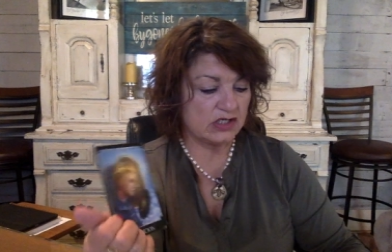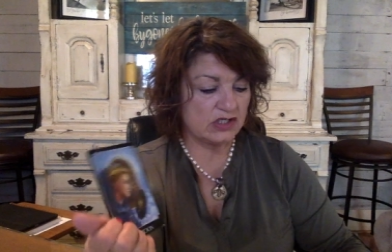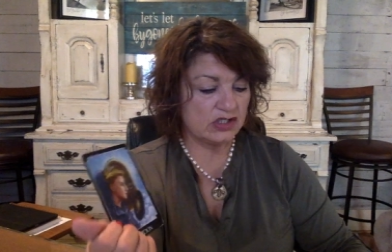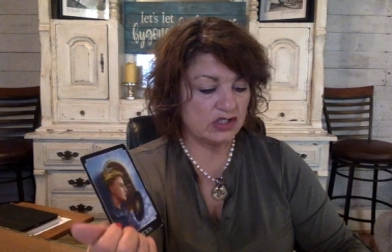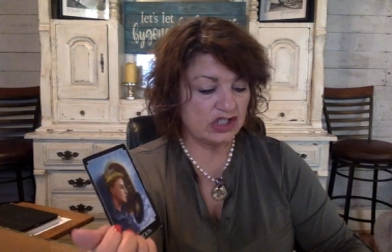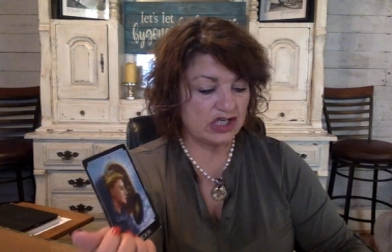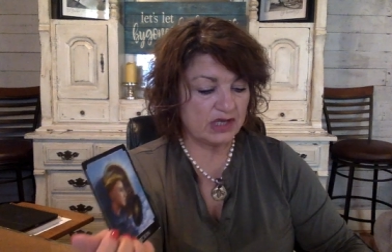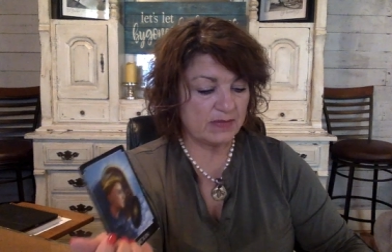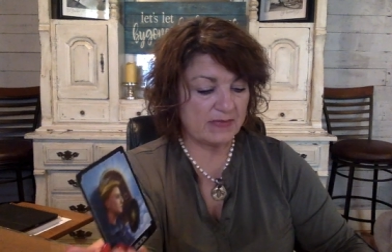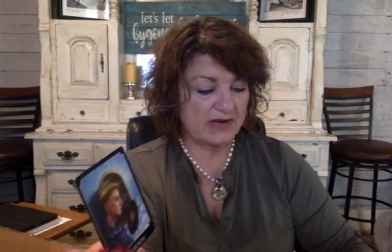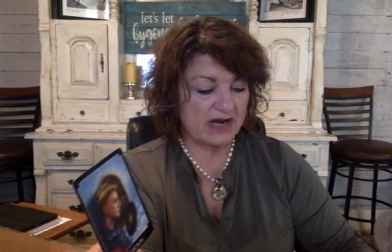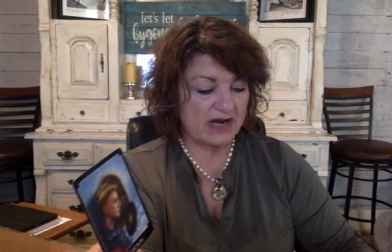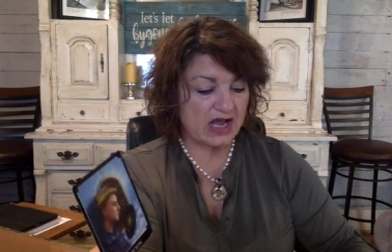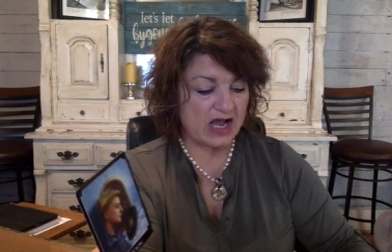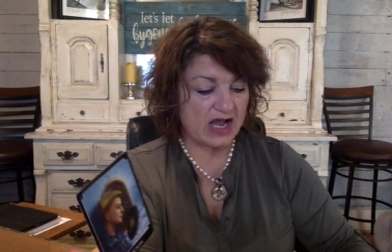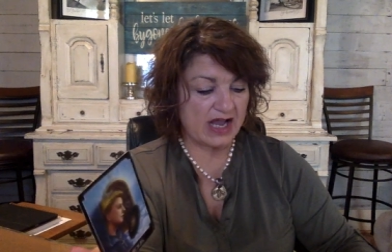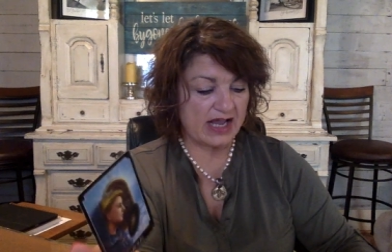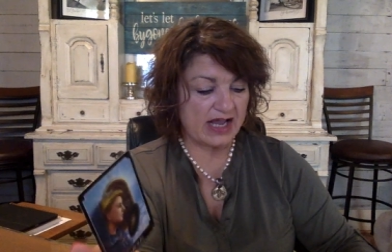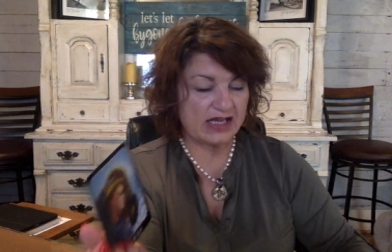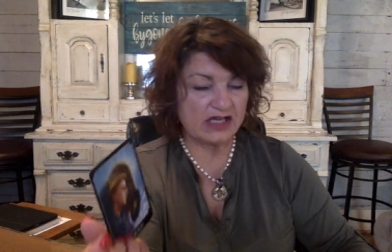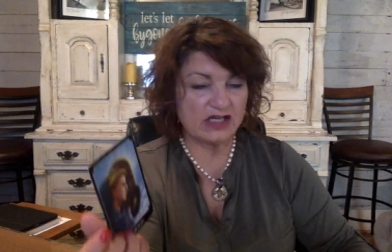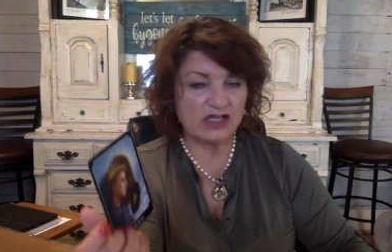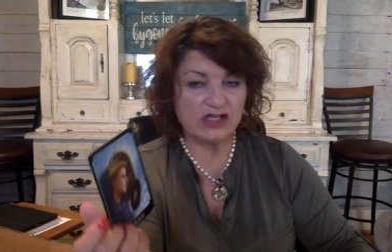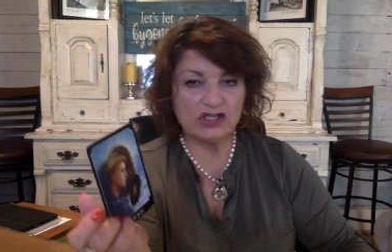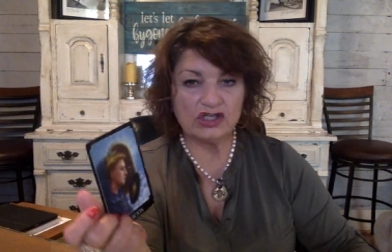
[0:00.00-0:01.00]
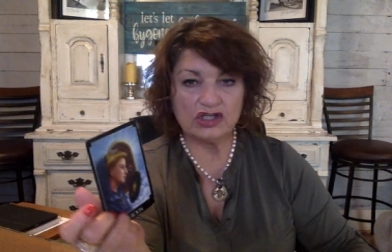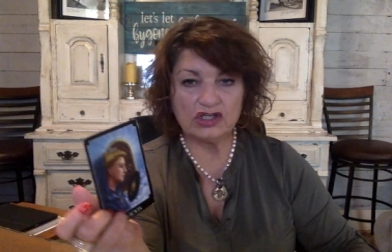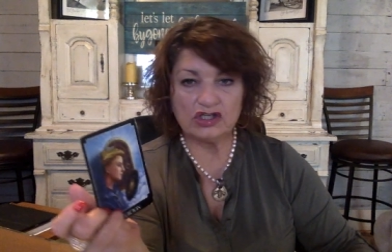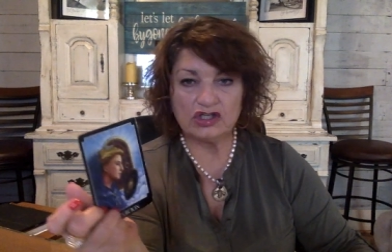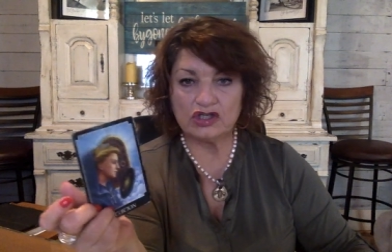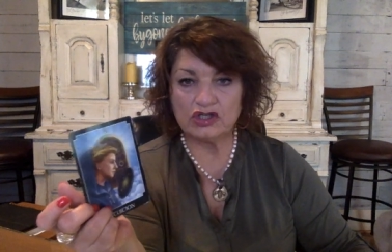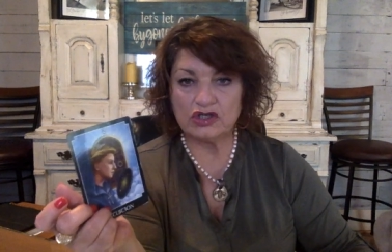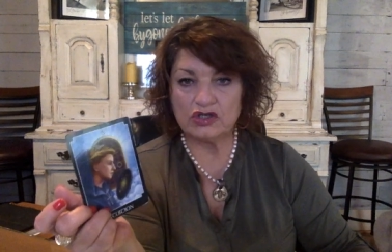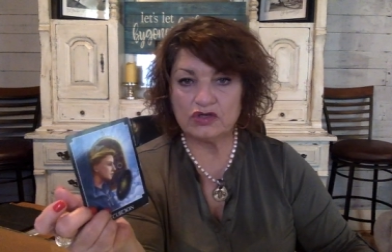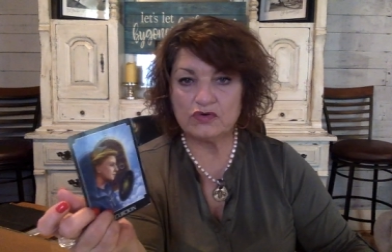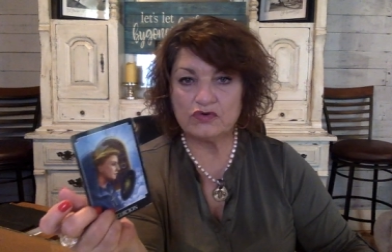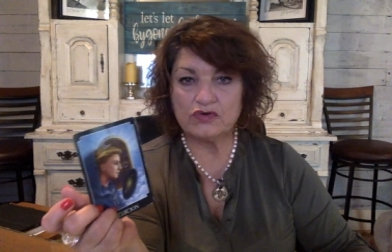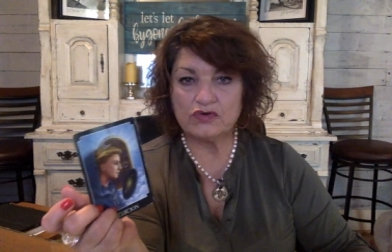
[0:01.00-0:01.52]
Gemini,
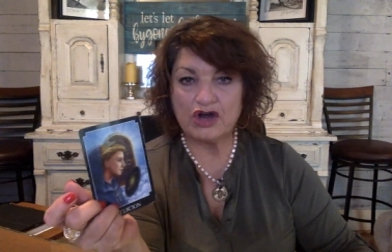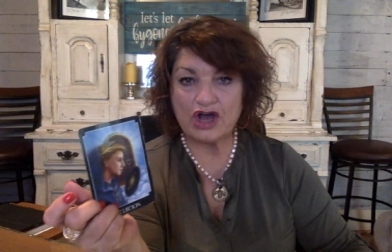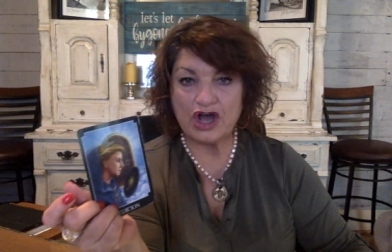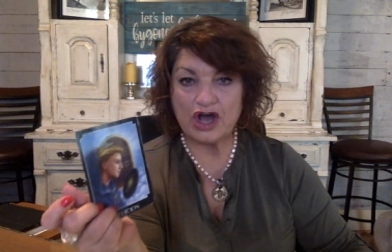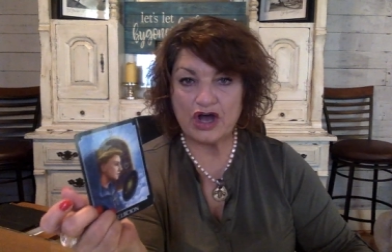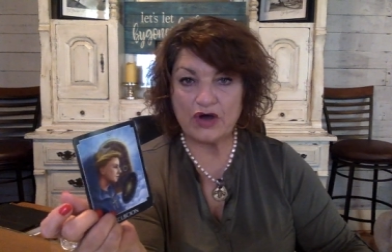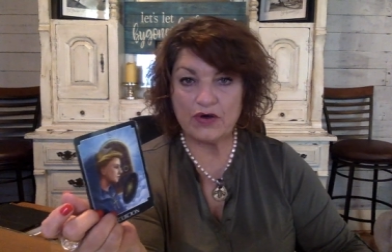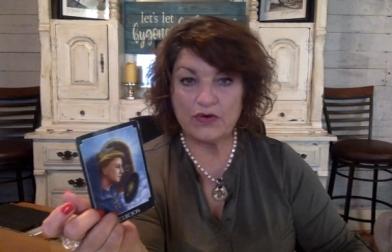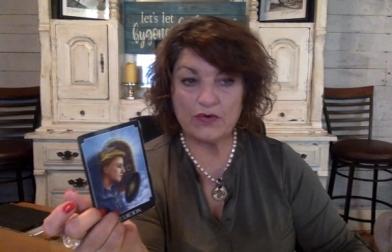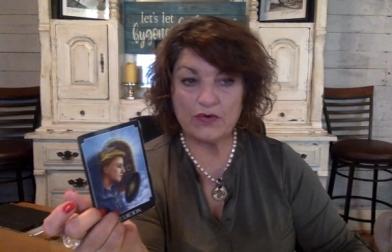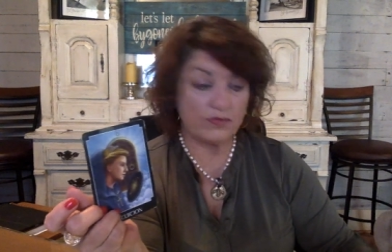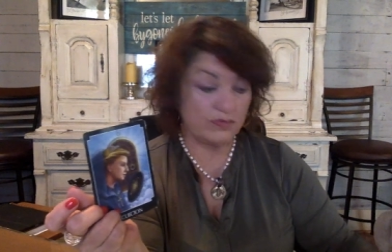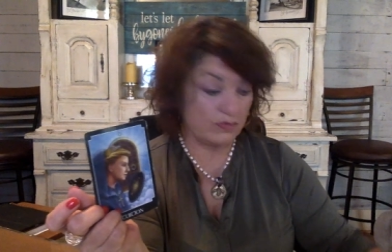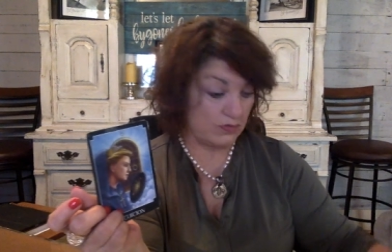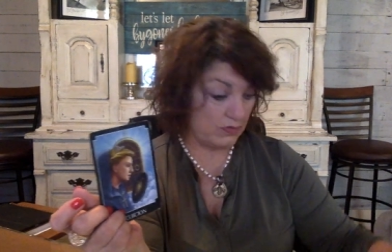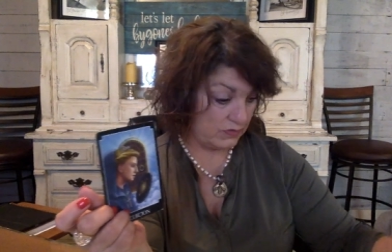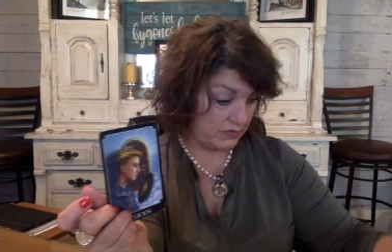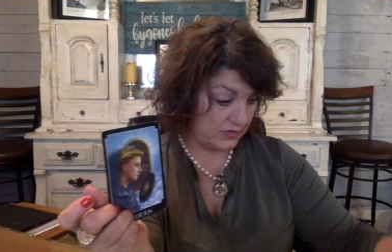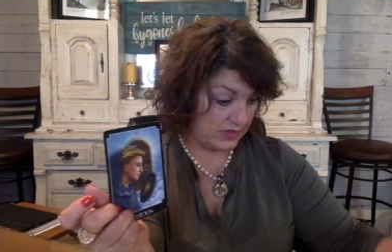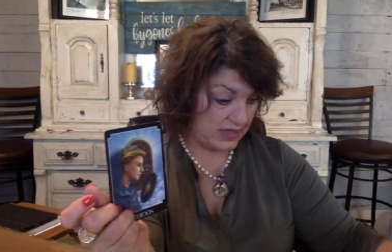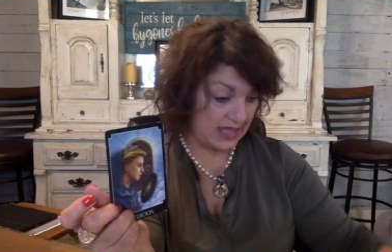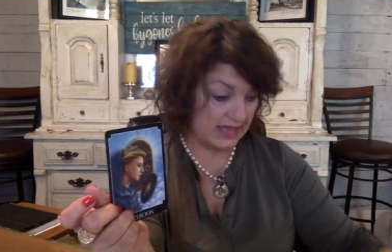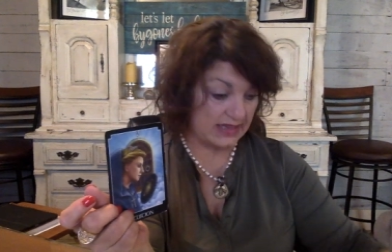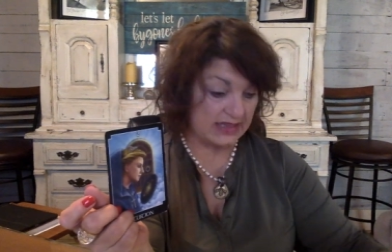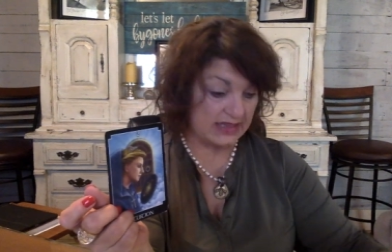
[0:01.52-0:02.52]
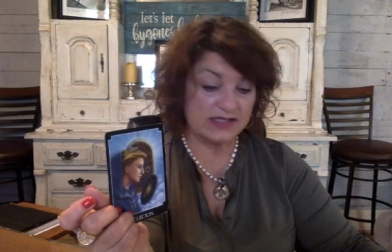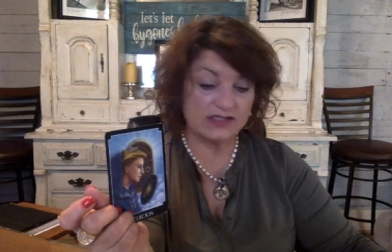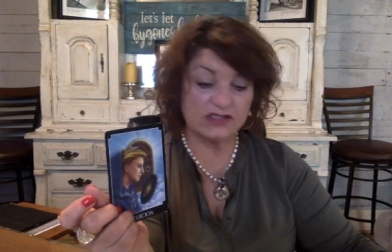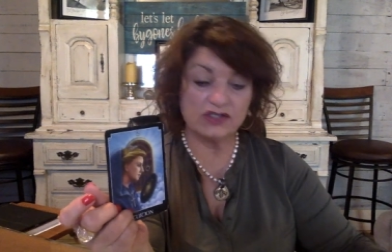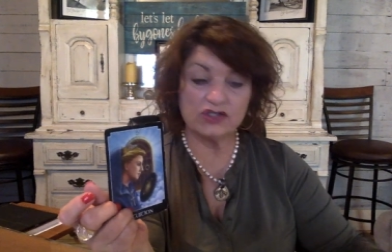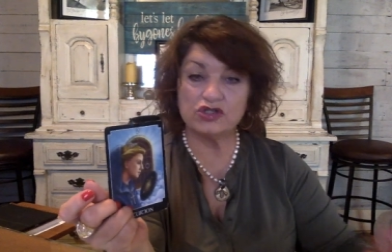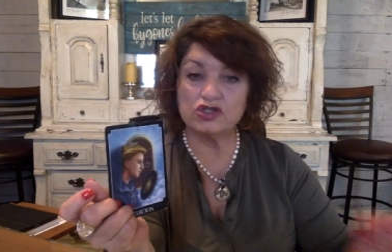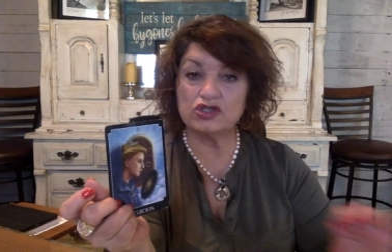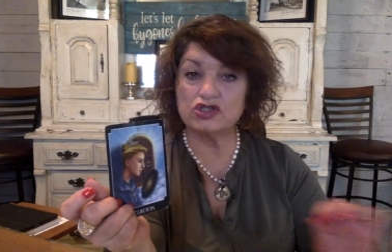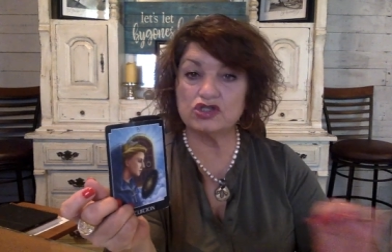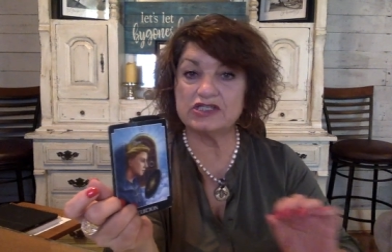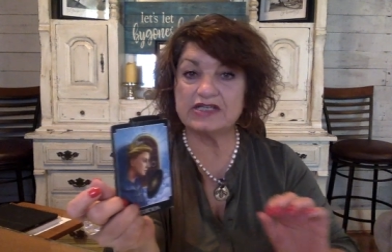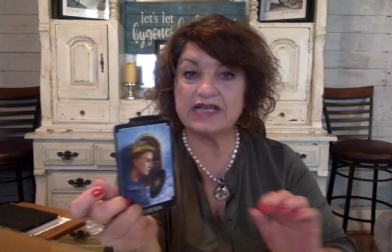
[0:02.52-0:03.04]
you know that this
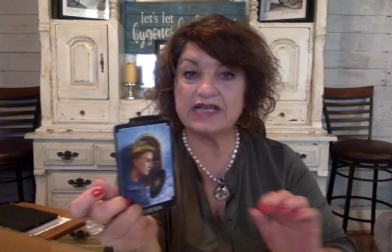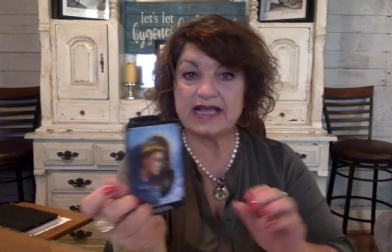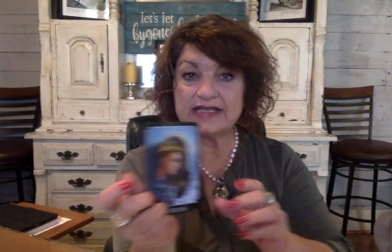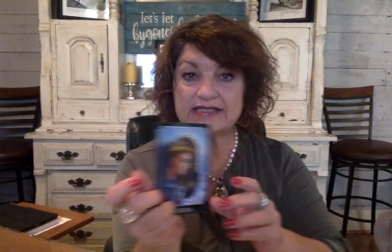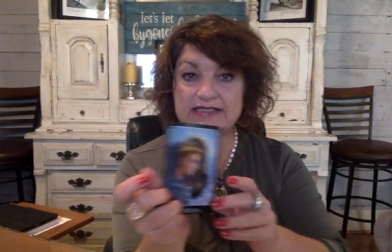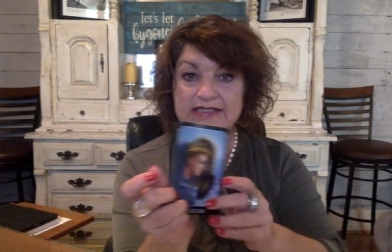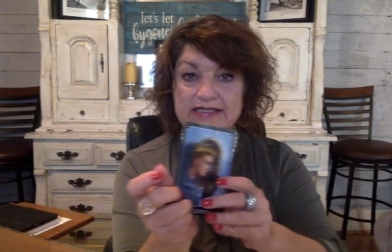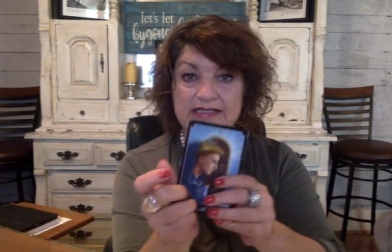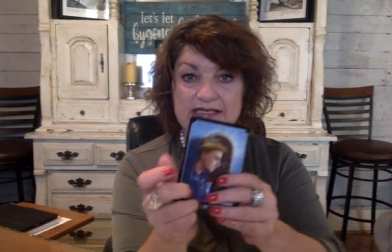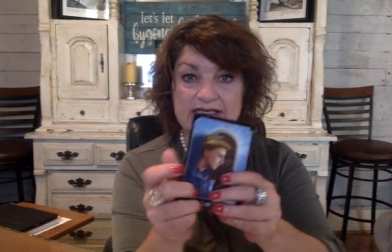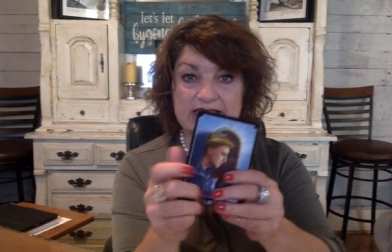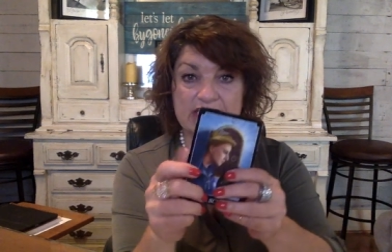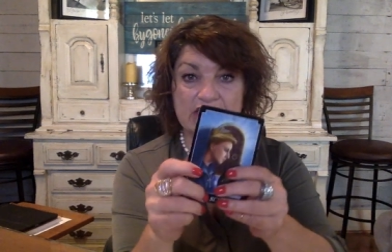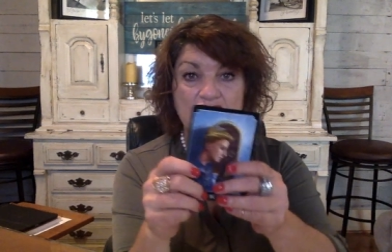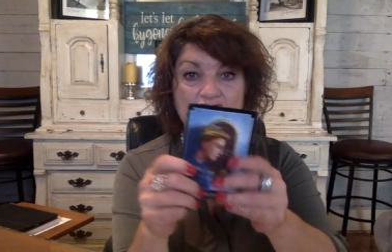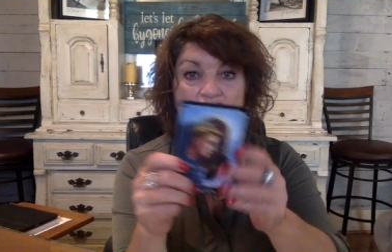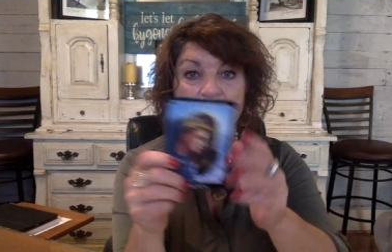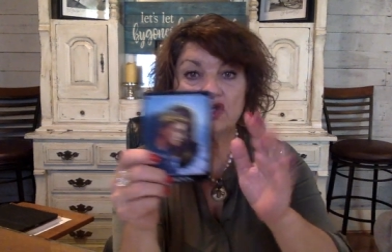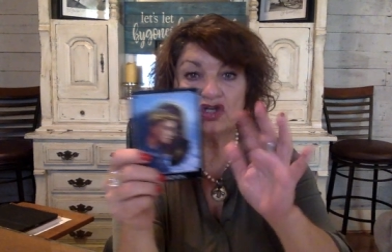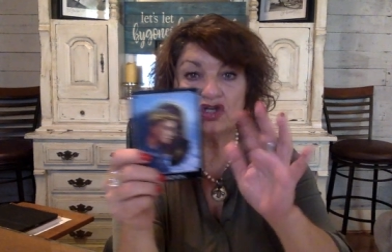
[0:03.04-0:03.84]
is your destiny.